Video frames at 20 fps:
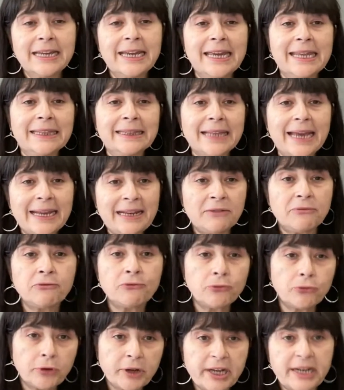and let it
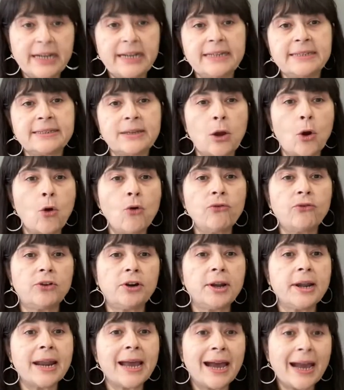freeze
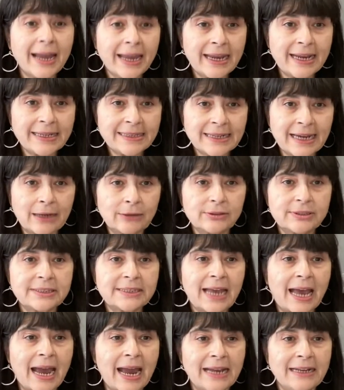overnight
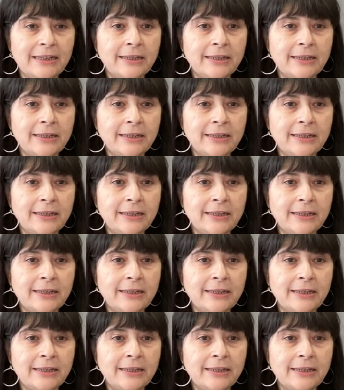outside.